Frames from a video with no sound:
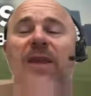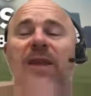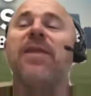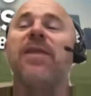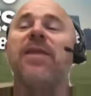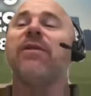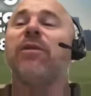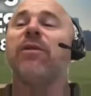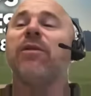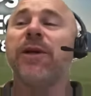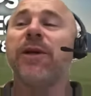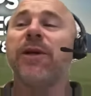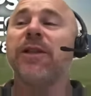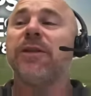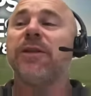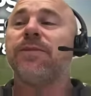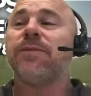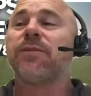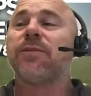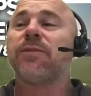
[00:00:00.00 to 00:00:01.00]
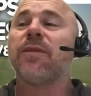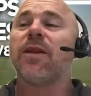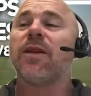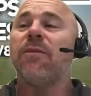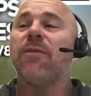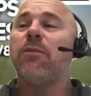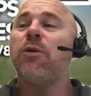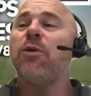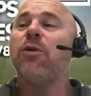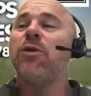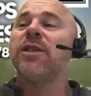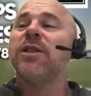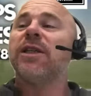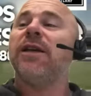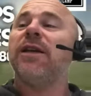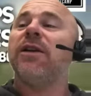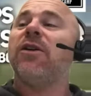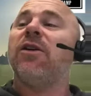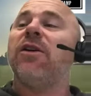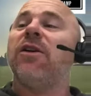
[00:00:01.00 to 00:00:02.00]
and then repeat. Pause
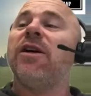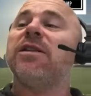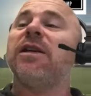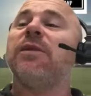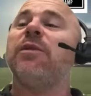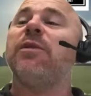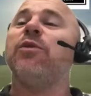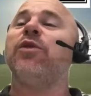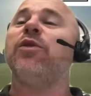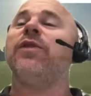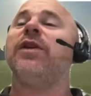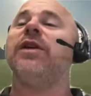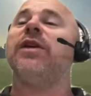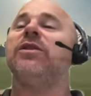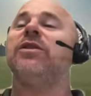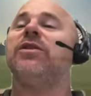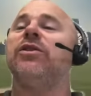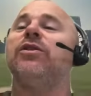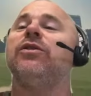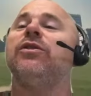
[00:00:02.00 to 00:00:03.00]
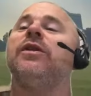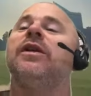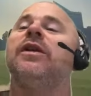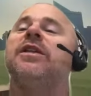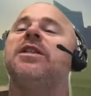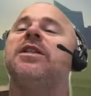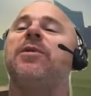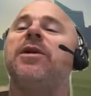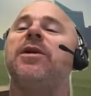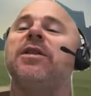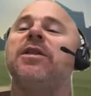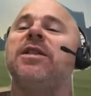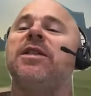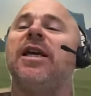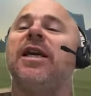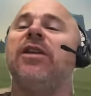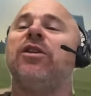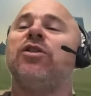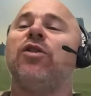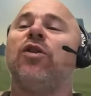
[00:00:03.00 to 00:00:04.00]
again, guys, and we move into sprint
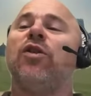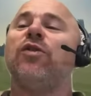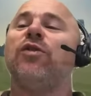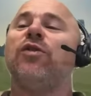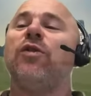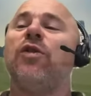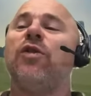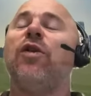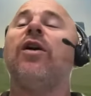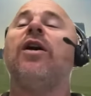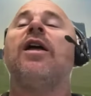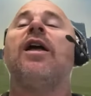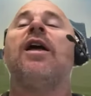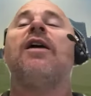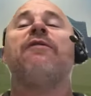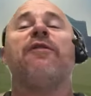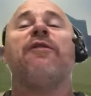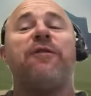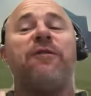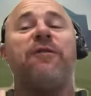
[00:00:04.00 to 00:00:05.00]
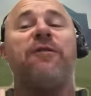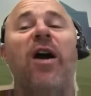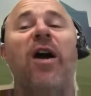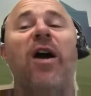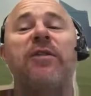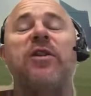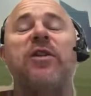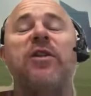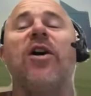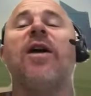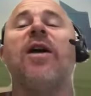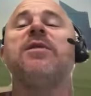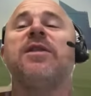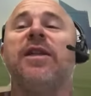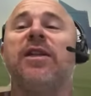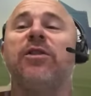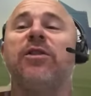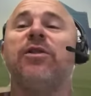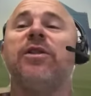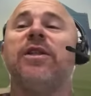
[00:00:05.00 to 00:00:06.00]
10, jog 4 for 5 times,
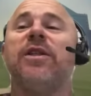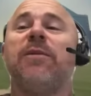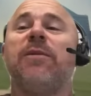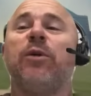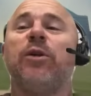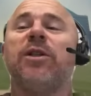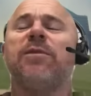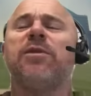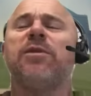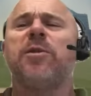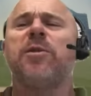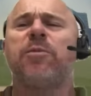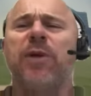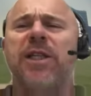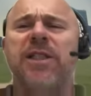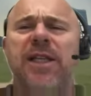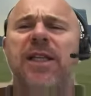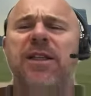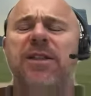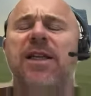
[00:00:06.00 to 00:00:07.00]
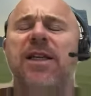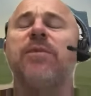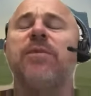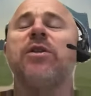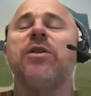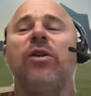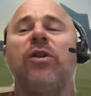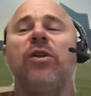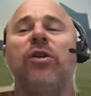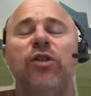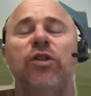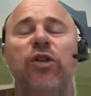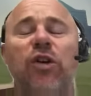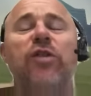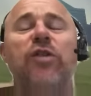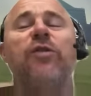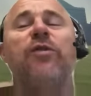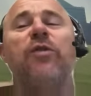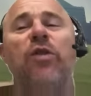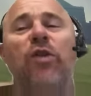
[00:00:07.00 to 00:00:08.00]
and then do 10 push-ups. So sprint 10 steps,
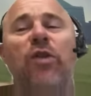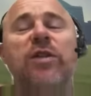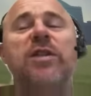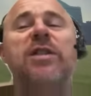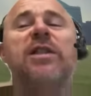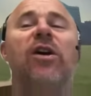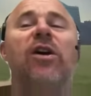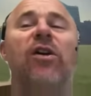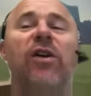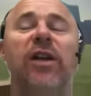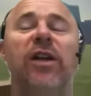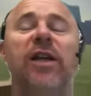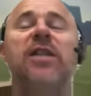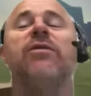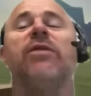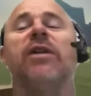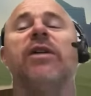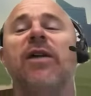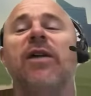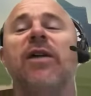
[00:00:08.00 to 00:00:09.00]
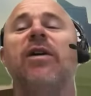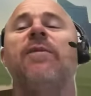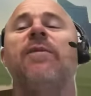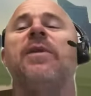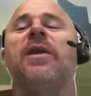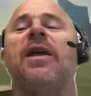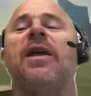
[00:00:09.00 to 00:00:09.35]
jog 4 slowly to recover,